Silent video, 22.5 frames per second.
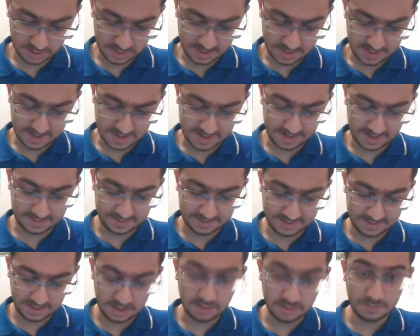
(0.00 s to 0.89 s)

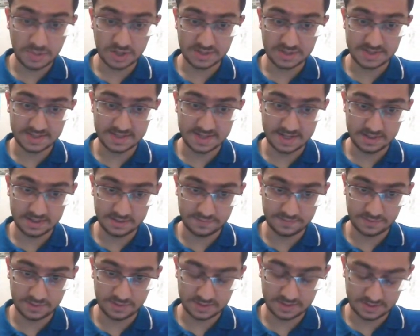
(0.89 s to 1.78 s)
18%
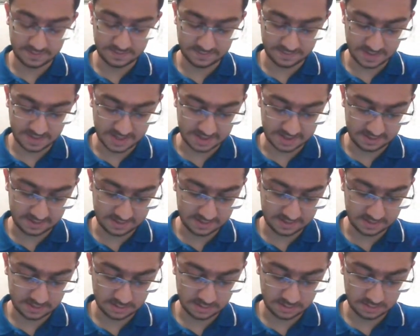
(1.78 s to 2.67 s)
for
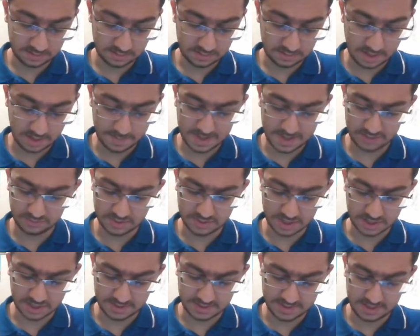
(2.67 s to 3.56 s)
defense, about
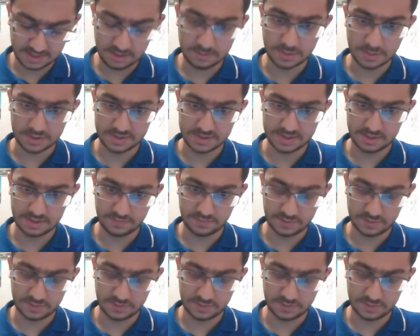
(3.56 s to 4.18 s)
19% for